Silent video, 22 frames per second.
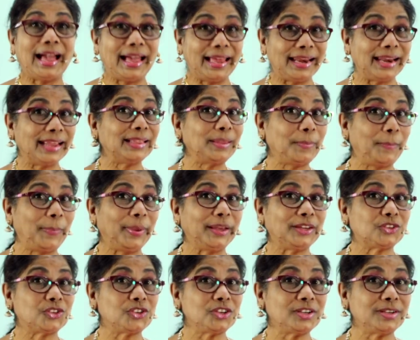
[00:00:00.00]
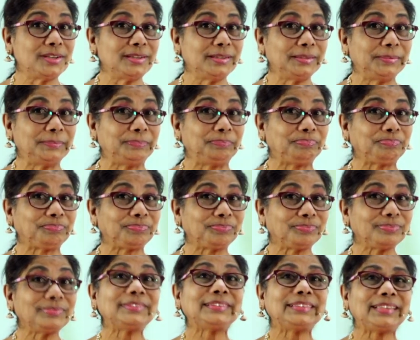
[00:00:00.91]
another picture?
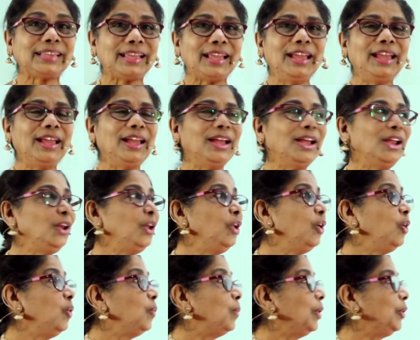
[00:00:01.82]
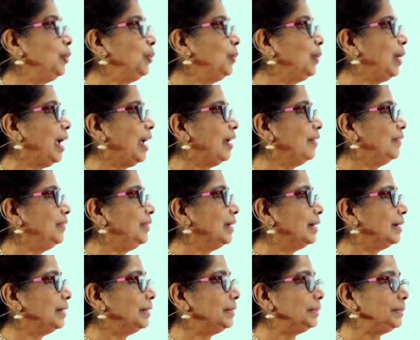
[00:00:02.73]
Look what you have
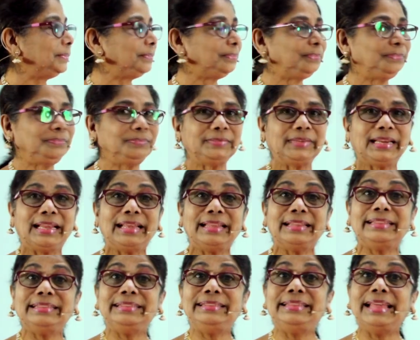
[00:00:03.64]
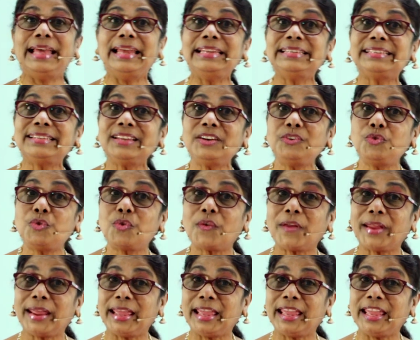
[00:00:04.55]
here. There is a
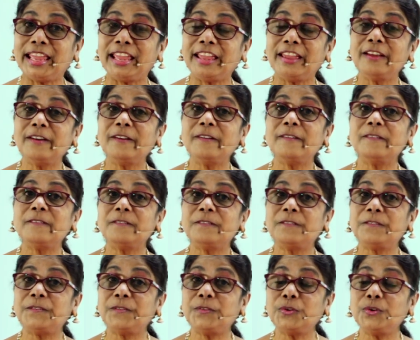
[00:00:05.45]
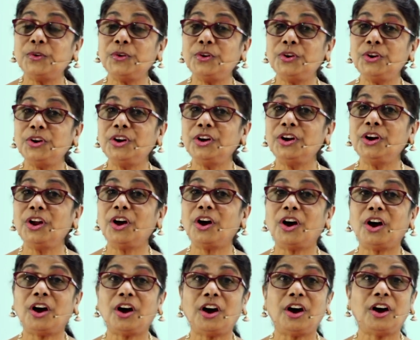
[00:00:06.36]
tray full
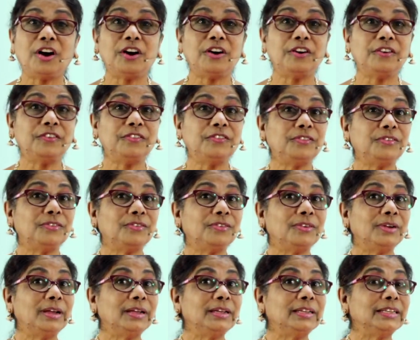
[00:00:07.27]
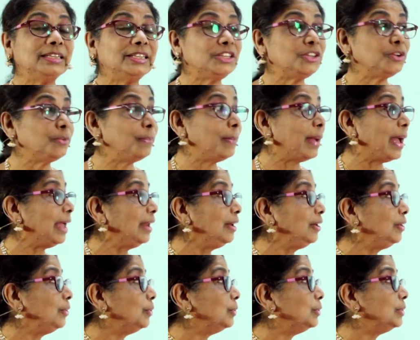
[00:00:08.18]
of
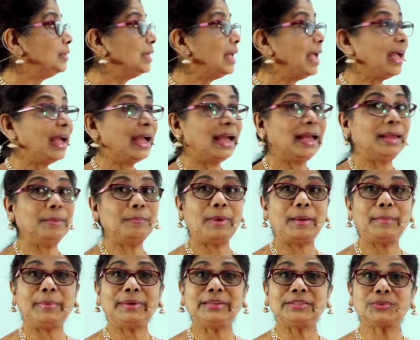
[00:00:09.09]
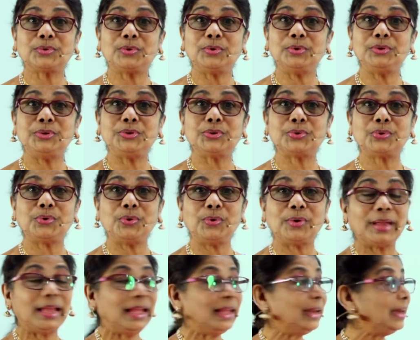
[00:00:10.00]
tomatoes and Mama is going to
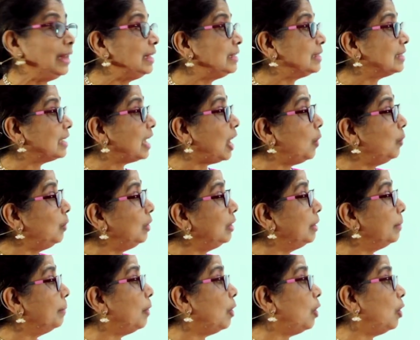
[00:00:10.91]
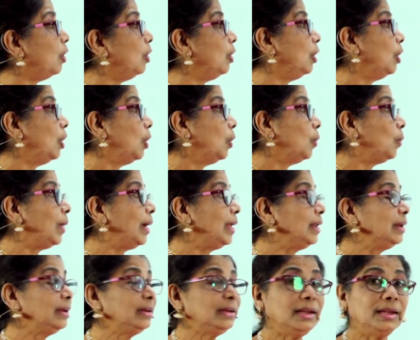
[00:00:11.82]
cook. Let's count them all.
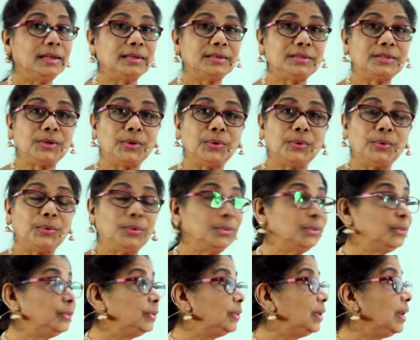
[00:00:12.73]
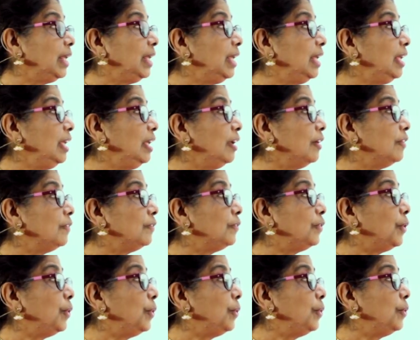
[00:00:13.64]
1, 2, 3,
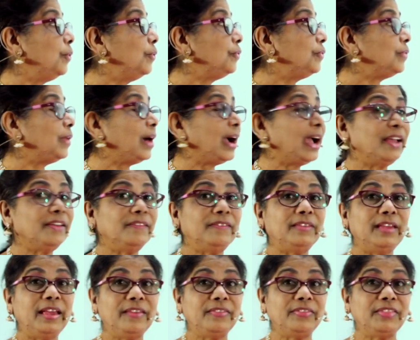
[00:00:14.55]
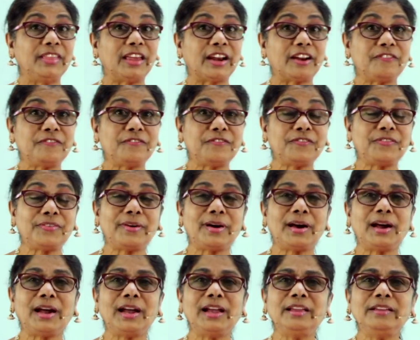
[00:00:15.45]
4, 5. There are
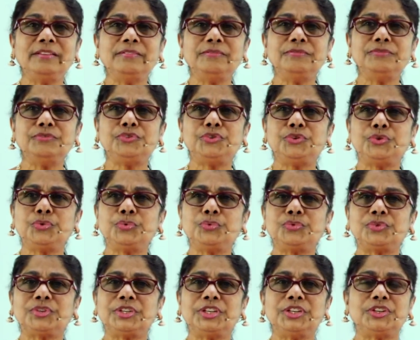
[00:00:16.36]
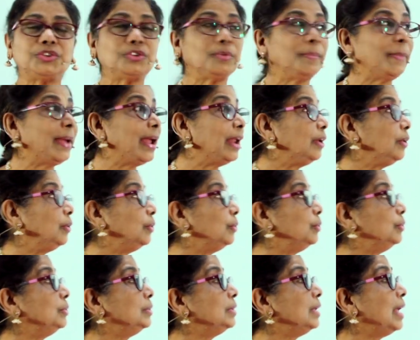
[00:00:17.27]
5 juicy
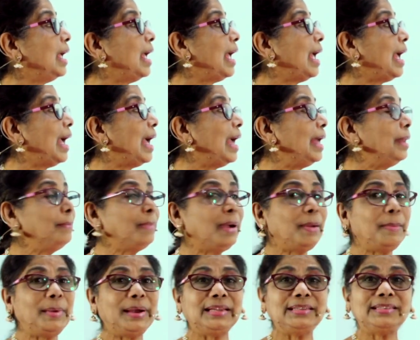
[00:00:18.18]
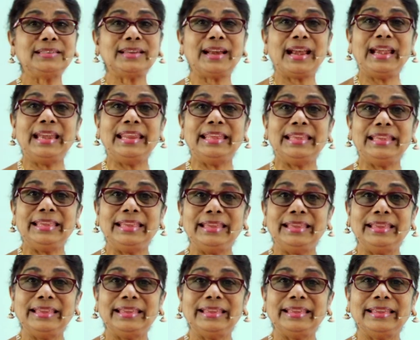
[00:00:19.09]
tomatoes and Mama is ready